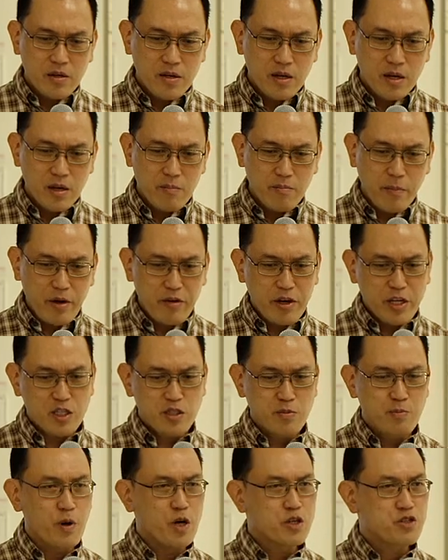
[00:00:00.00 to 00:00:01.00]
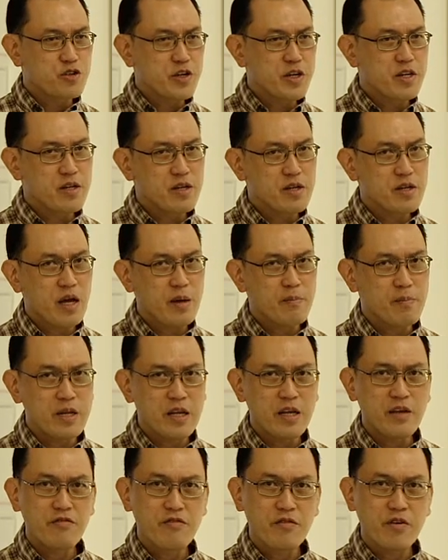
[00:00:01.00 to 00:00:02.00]
a marriage portrait, I
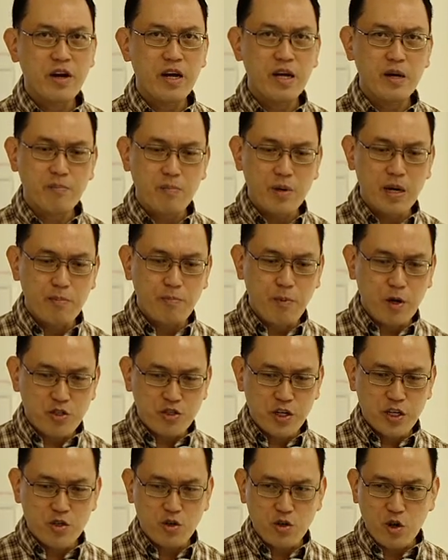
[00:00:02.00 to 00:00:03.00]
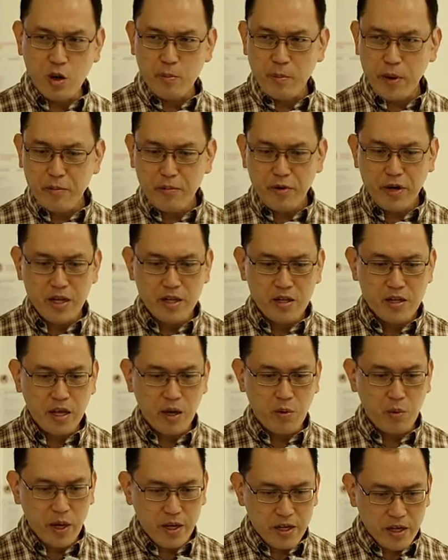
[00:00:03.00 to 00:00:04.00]
believe, right? A portrait to commemorate
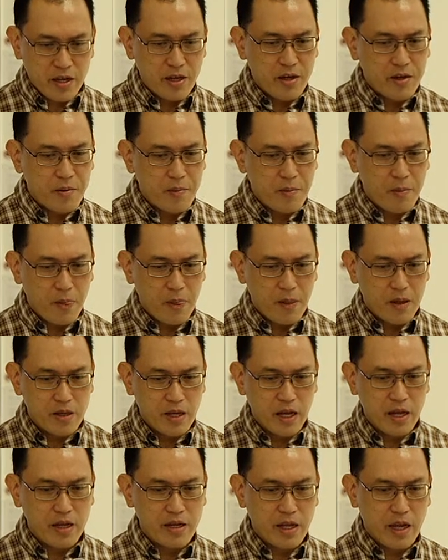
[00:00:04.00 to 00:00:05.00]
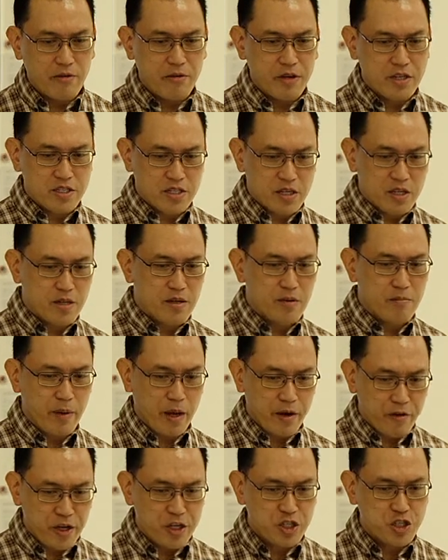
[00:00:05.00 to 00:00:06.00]
their wedding, their recent
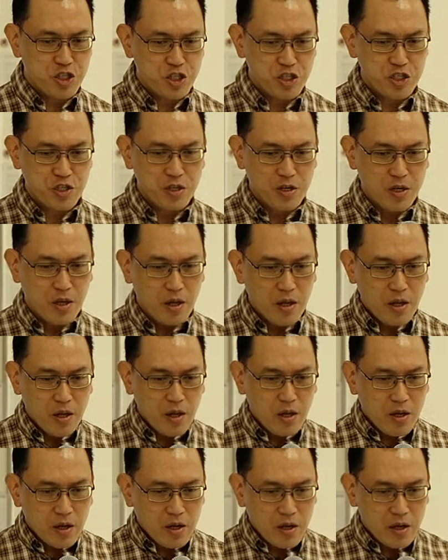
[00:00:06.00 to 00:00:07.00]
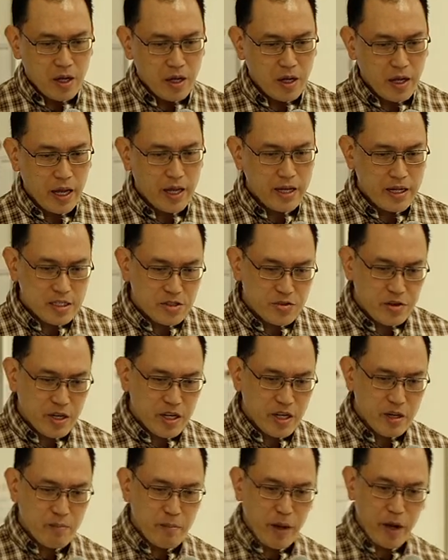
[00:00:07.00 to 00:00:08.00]
marriage. Okay, and it's really
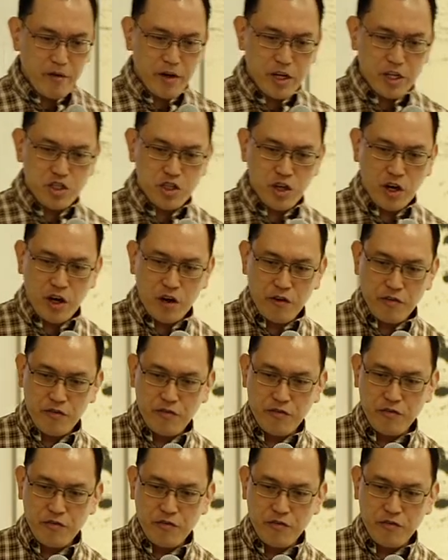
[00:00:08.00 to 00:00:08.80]
a marriage of